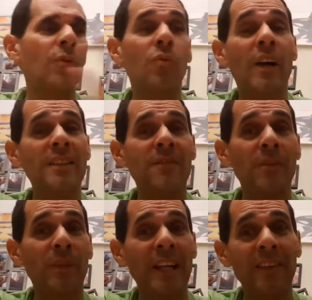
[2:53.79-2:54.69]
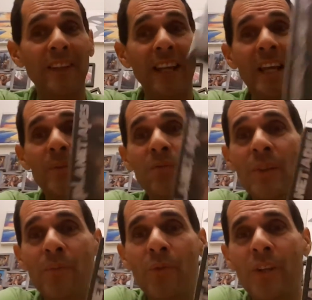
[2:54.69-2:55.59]
Oh, Rise of the Planet of the Apes.
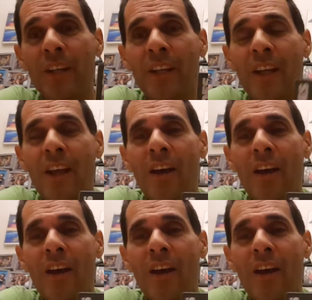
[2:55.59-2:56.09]
Rebooting